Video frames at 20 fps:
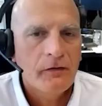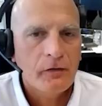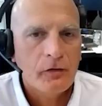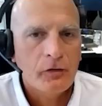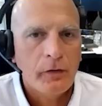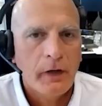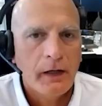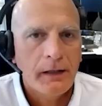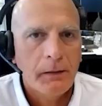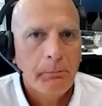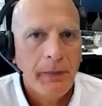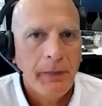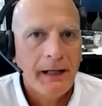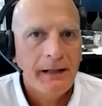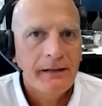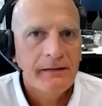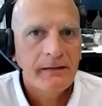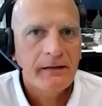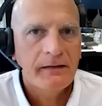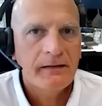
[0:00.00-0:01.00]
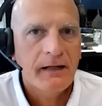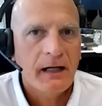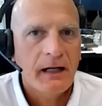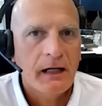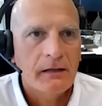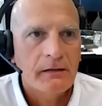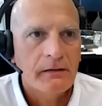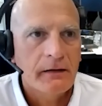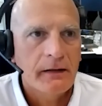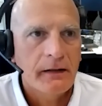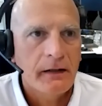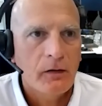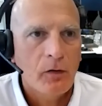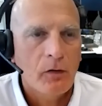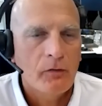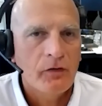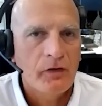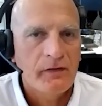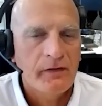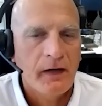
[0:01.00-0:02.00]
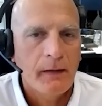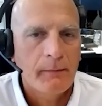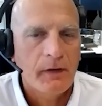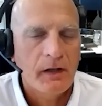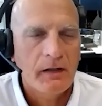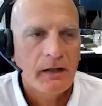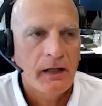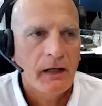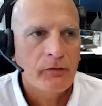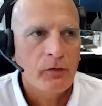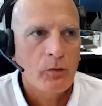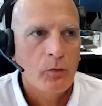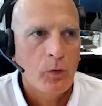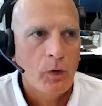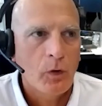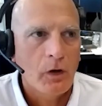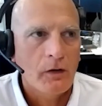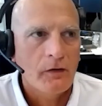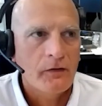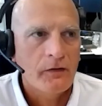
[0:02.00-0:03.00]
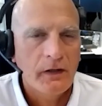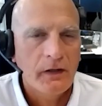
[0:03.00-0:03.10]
They're trying to peg to the dollar, and over time that never works.